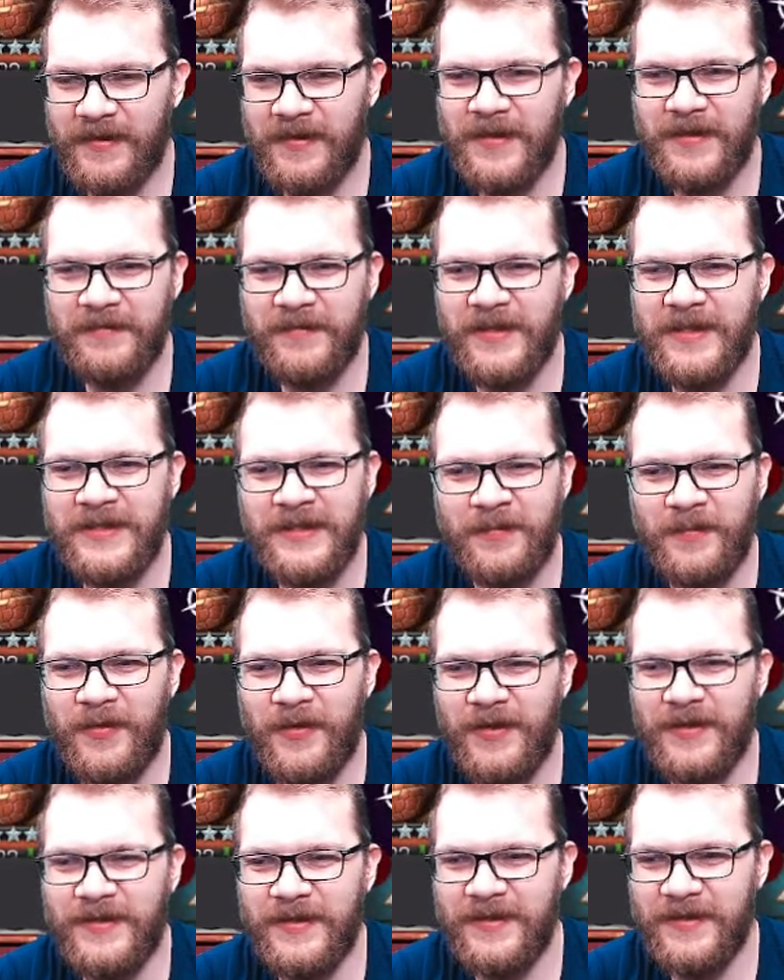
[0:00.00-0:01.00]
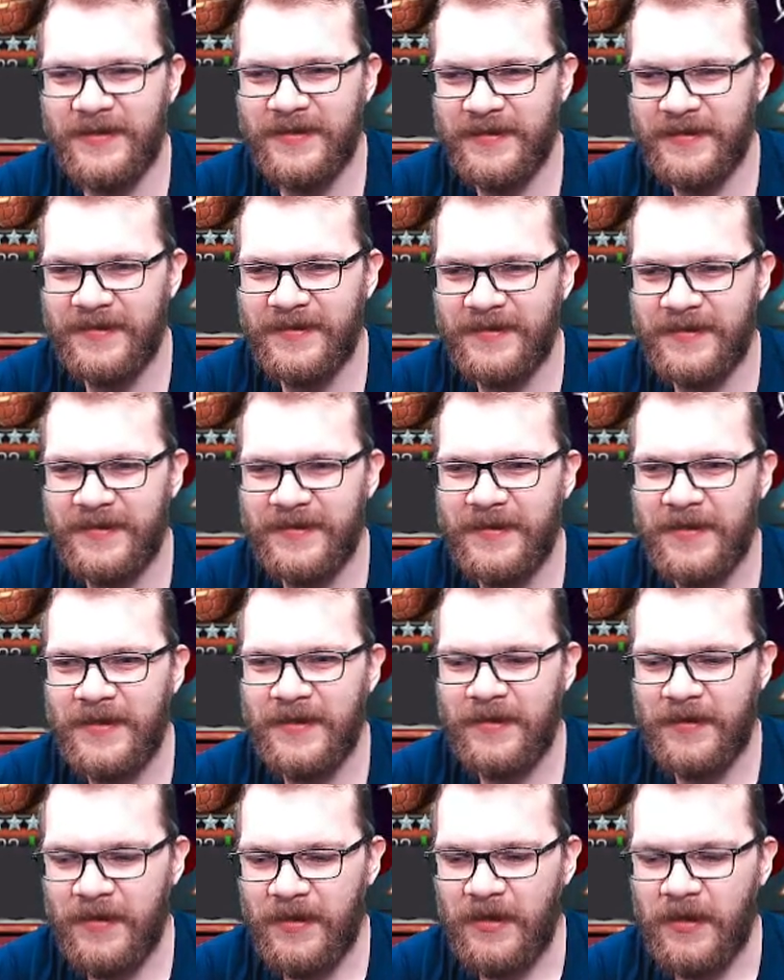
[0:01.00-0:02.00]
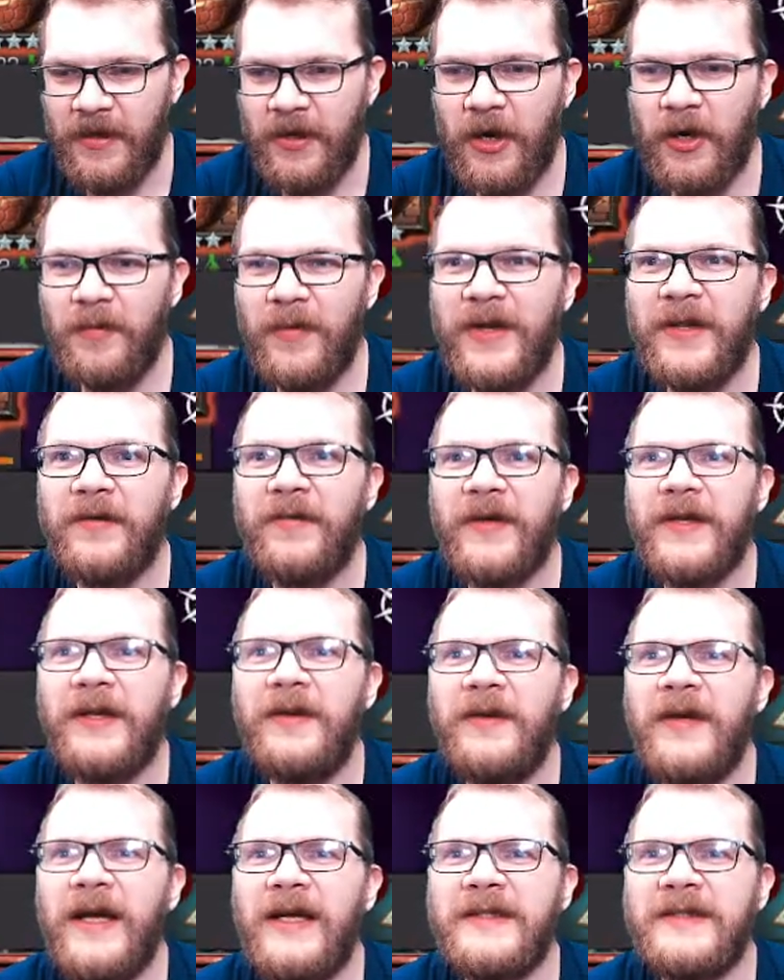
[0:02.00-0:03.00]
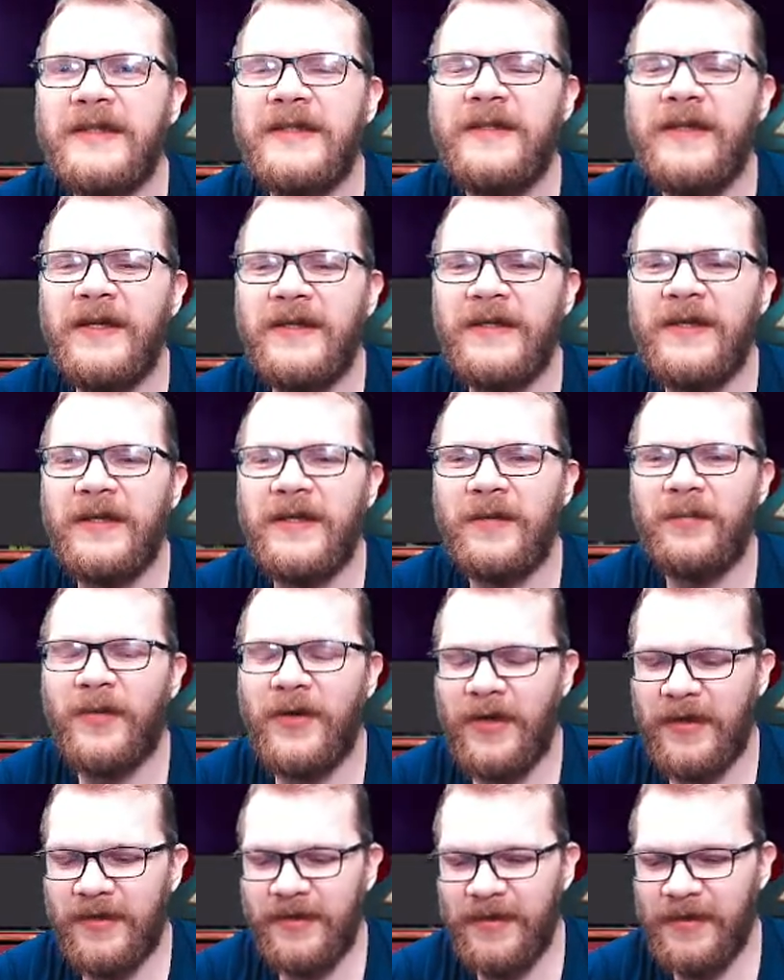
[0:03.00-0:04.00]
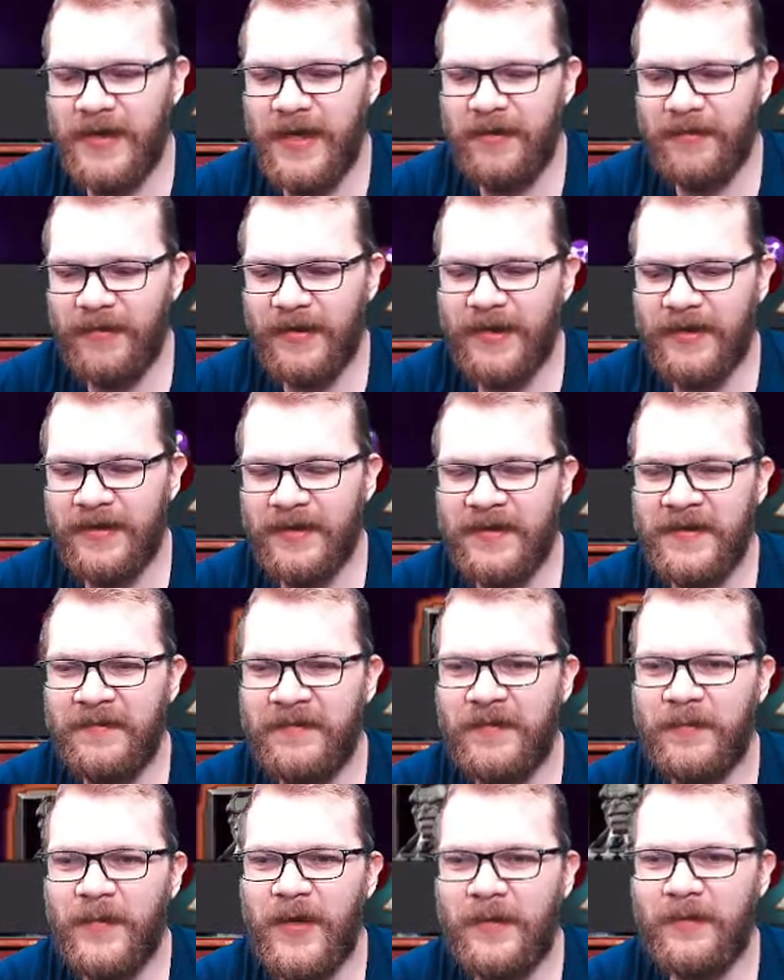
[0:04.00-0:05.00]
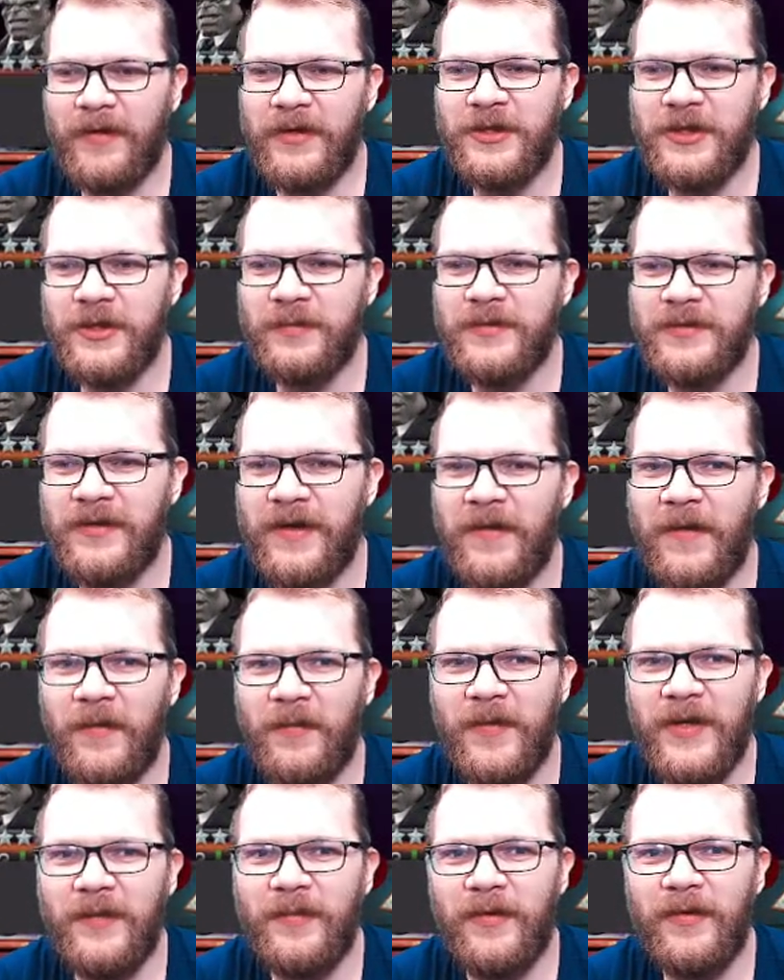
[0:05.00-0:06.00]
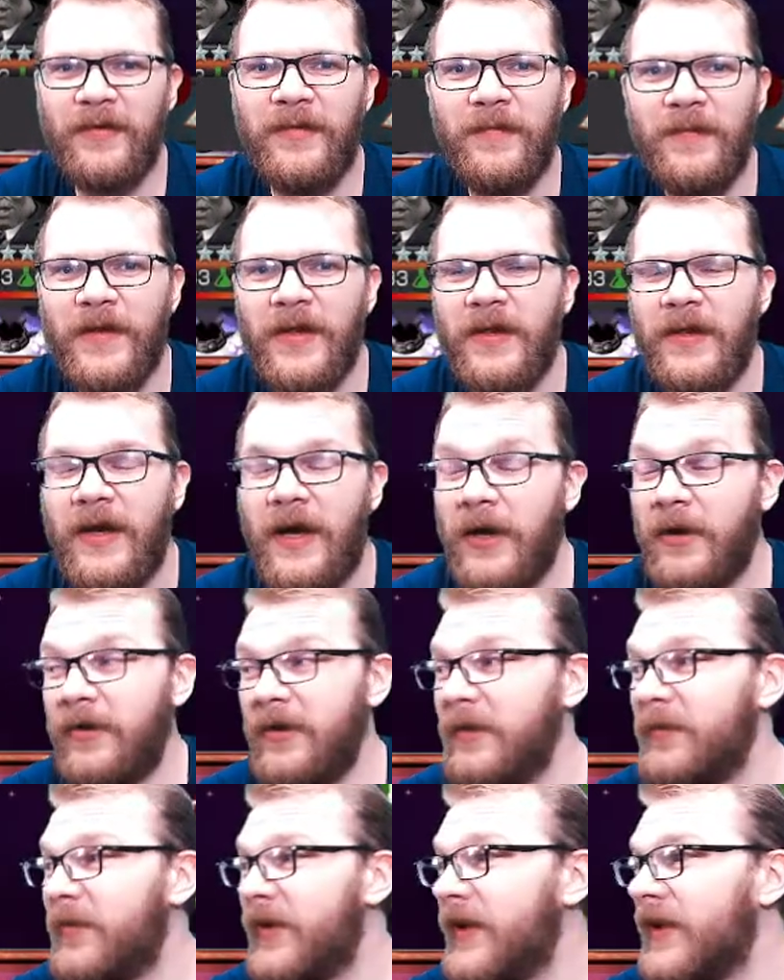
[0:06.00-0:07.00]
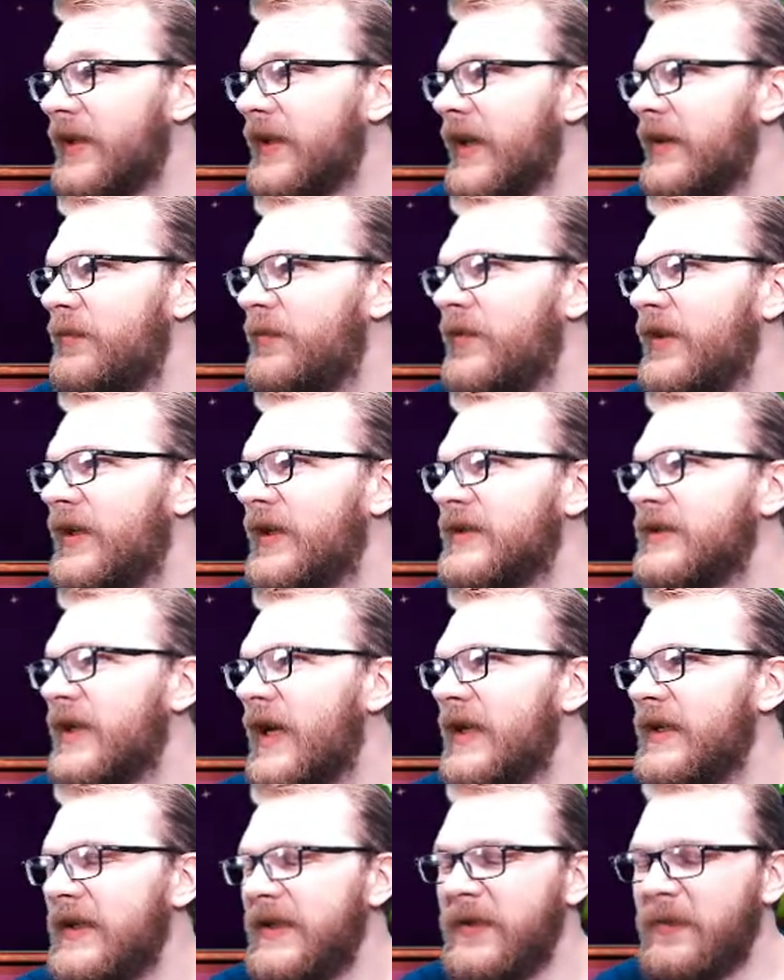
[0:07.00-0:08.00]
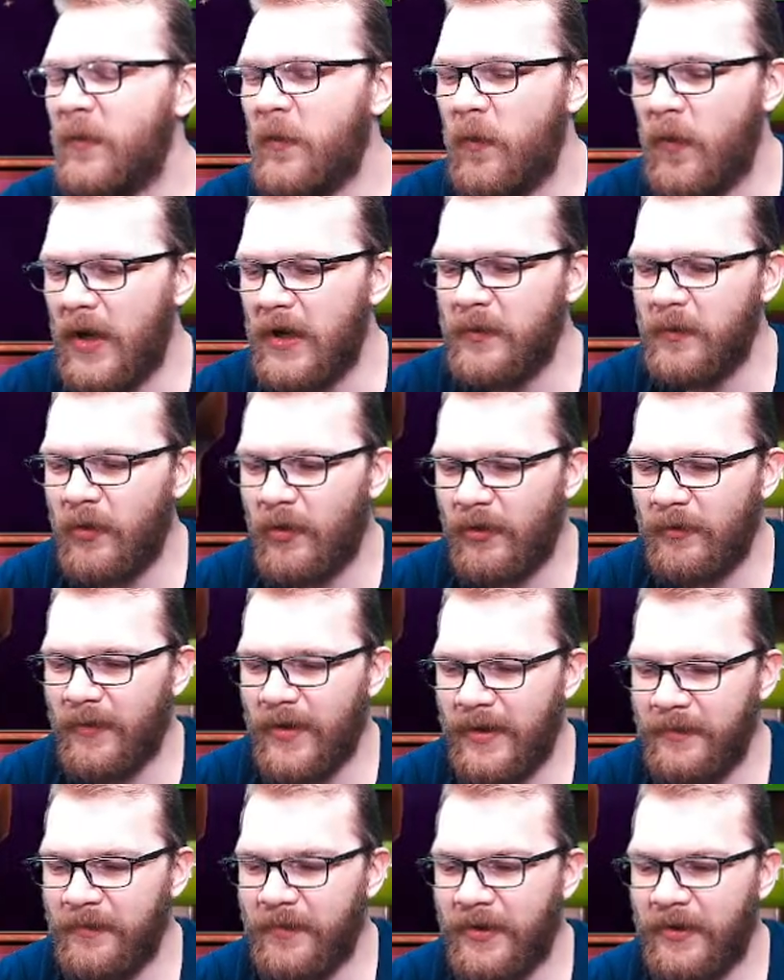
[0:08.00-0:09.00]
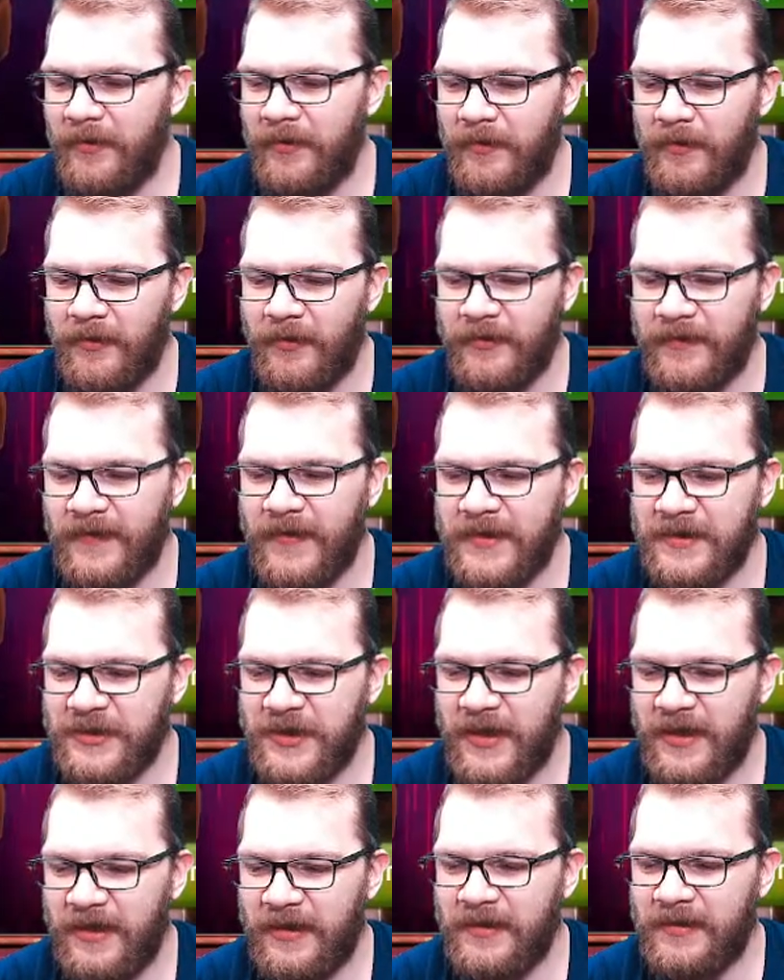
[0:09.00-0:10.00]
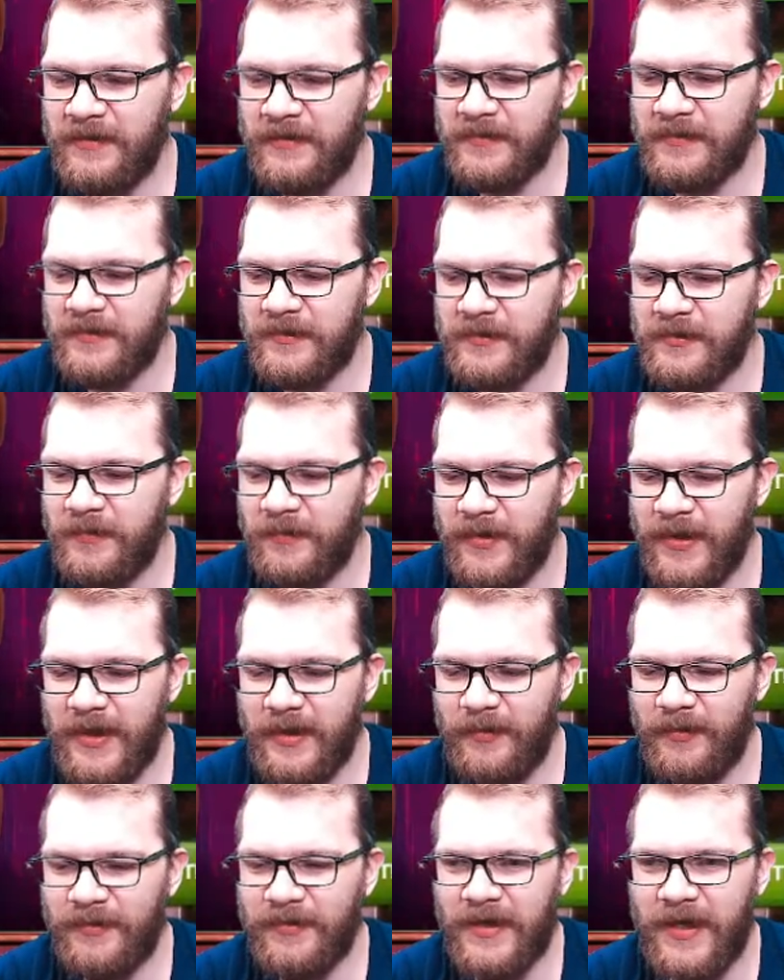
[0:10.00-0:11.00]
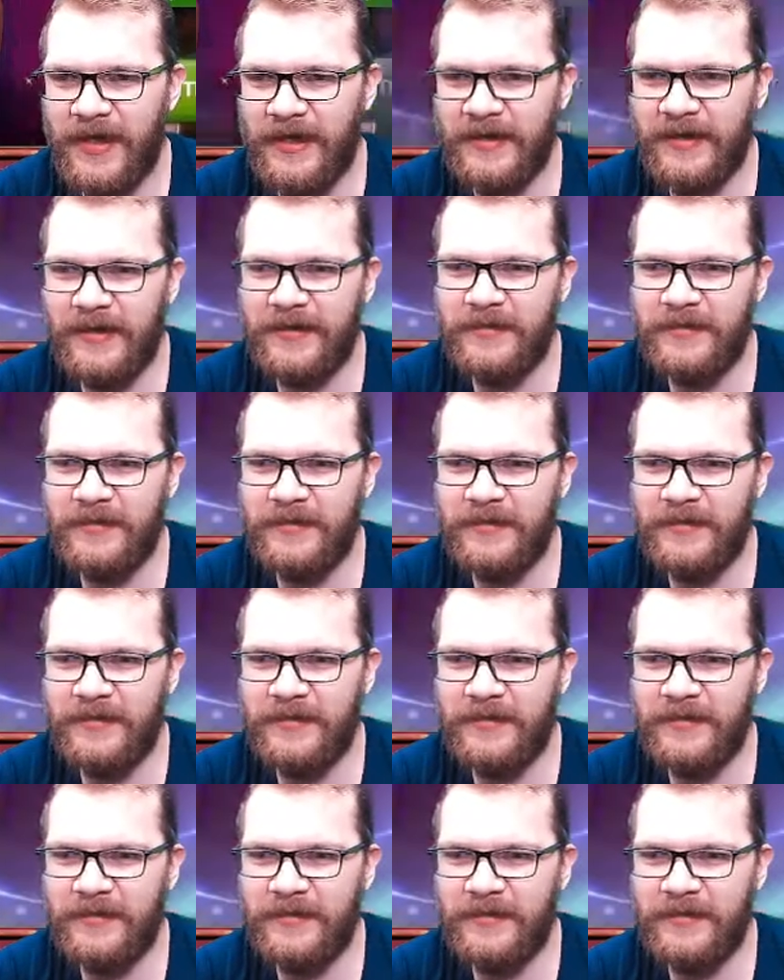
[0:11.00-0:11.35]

I'm disappointed. Oh, by the way, did you guys see that? That apparently now you can gift memberships to other people. I only bring it up because I need one more member on the channel to be able to add a